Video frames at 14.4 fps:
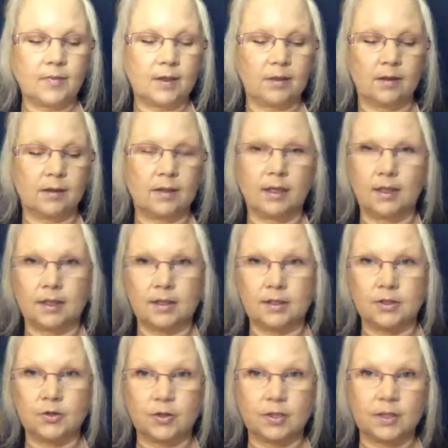and like
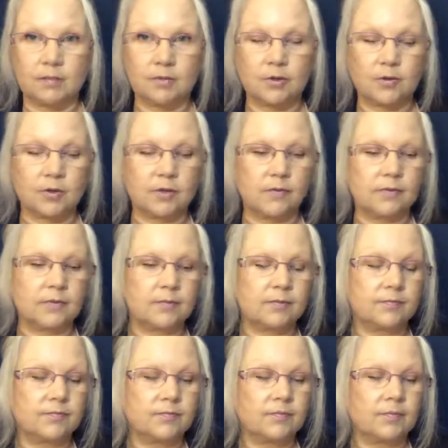insert some sort of
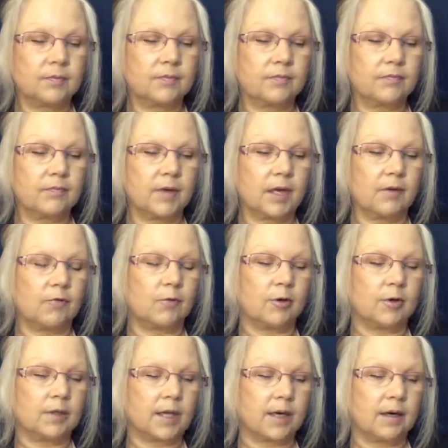F word
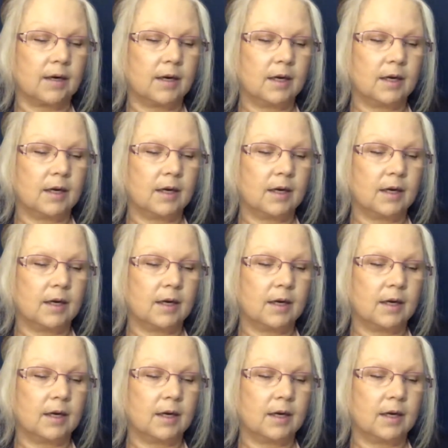there.